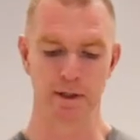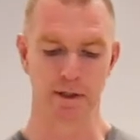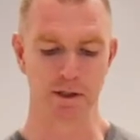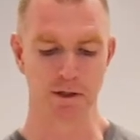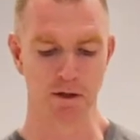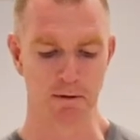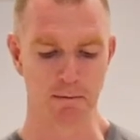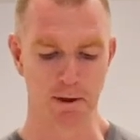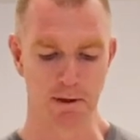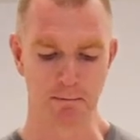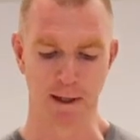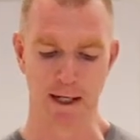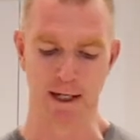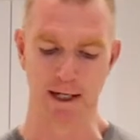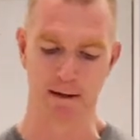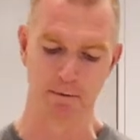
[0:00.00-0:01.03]
just topping it
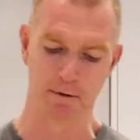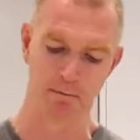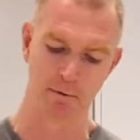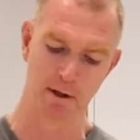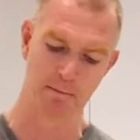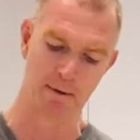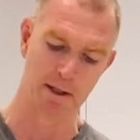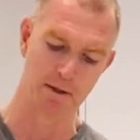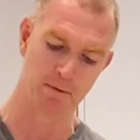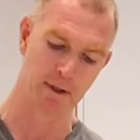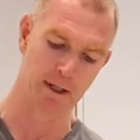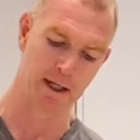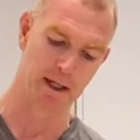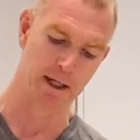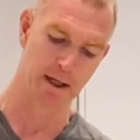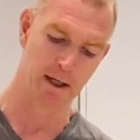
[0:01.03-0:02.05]
back up to pretty much
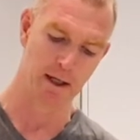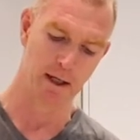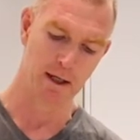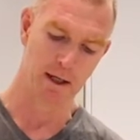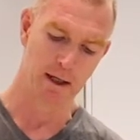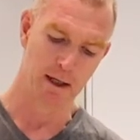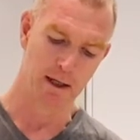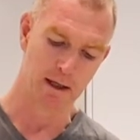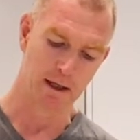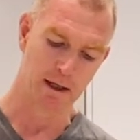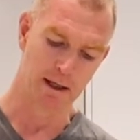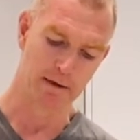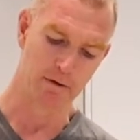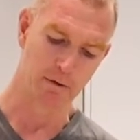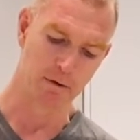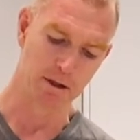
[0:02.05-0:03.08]
where the
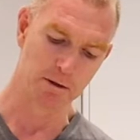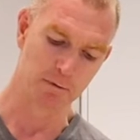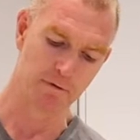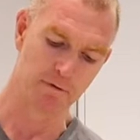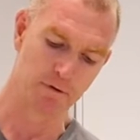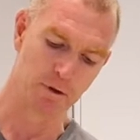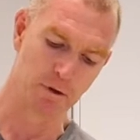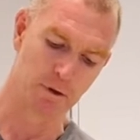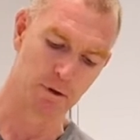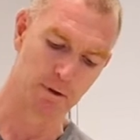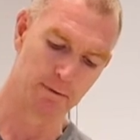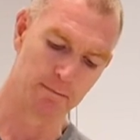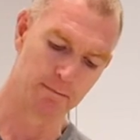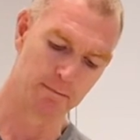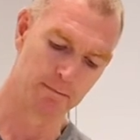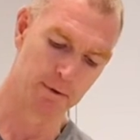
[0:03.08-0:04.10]
level was before.
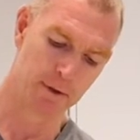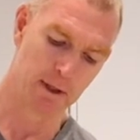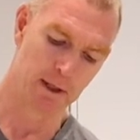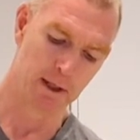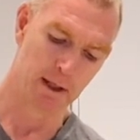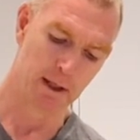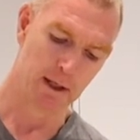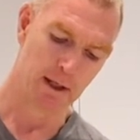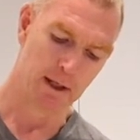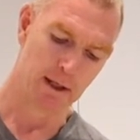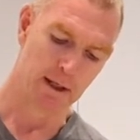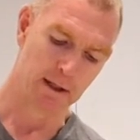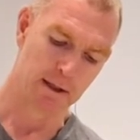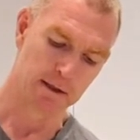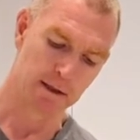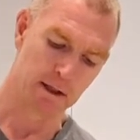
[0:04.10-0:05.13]

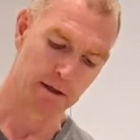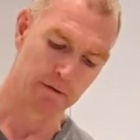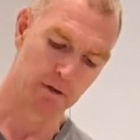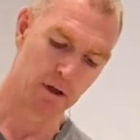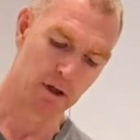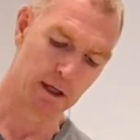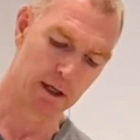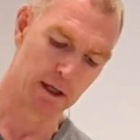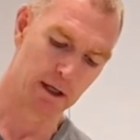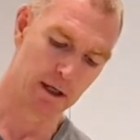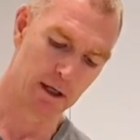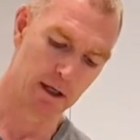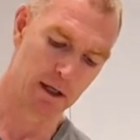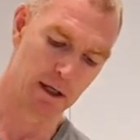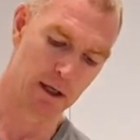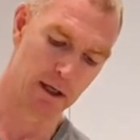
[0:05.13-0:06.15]
So I've got
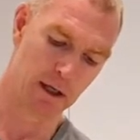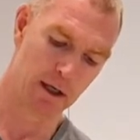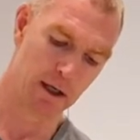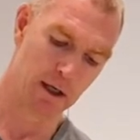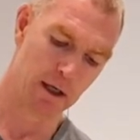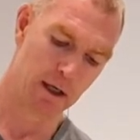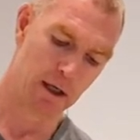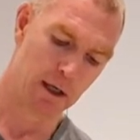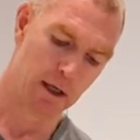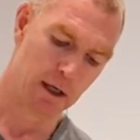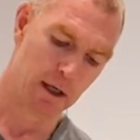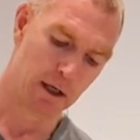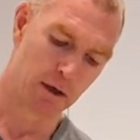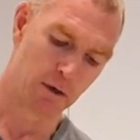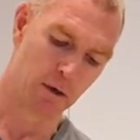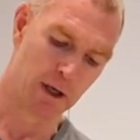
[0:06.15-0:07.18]

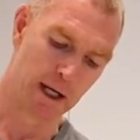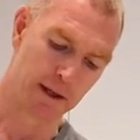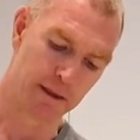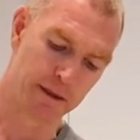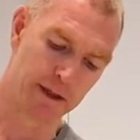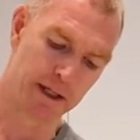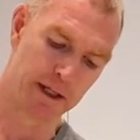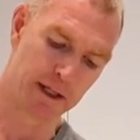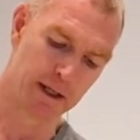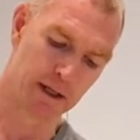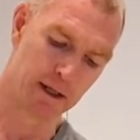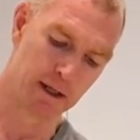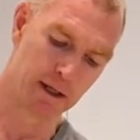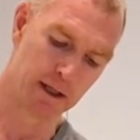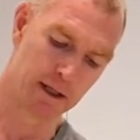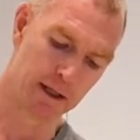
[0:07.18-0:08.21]
quite thick
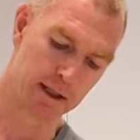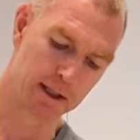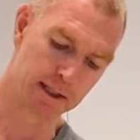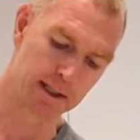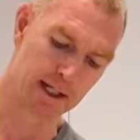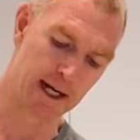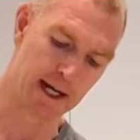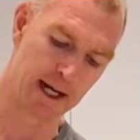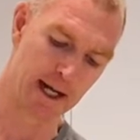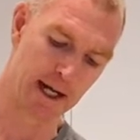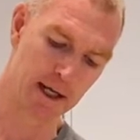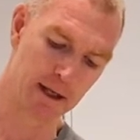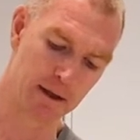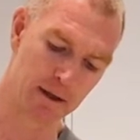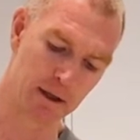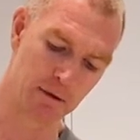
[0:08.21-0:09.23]

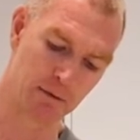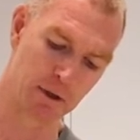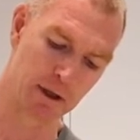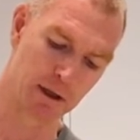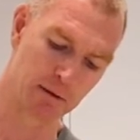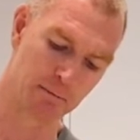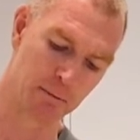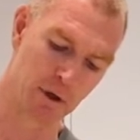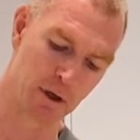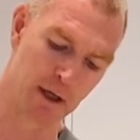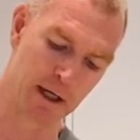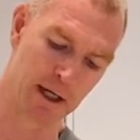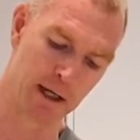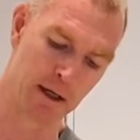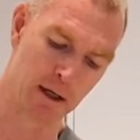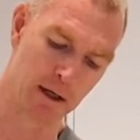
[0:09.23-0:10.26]
starter that I want to
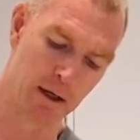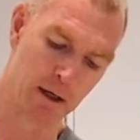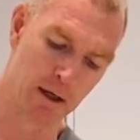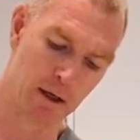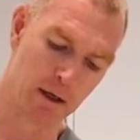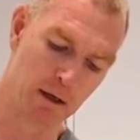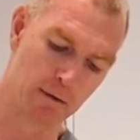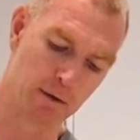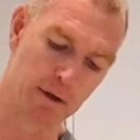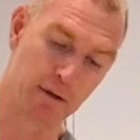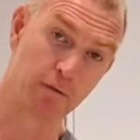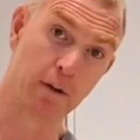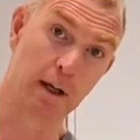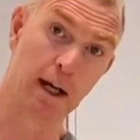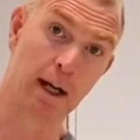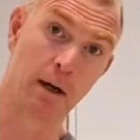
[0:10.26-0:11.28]
combine with the
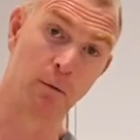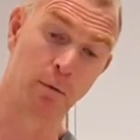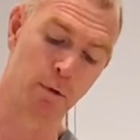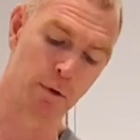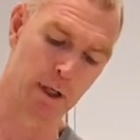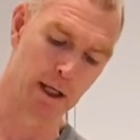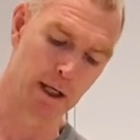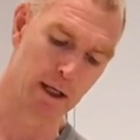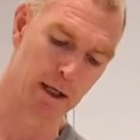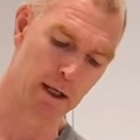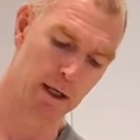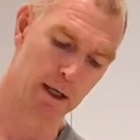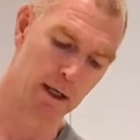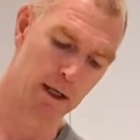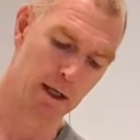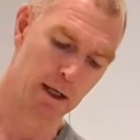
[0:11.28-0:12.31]
flour and water
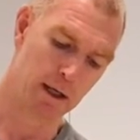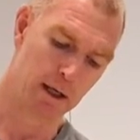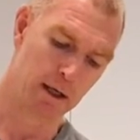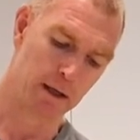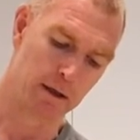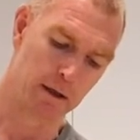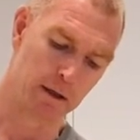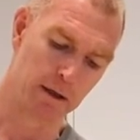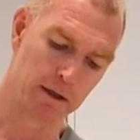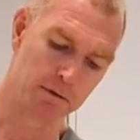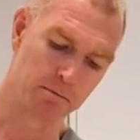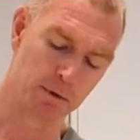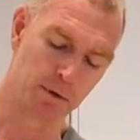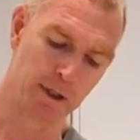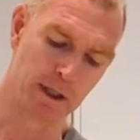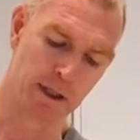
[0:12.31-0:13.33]
that I just
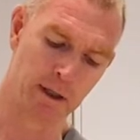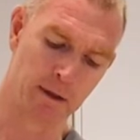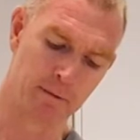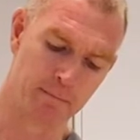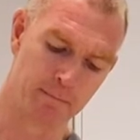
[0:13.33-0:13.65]
put in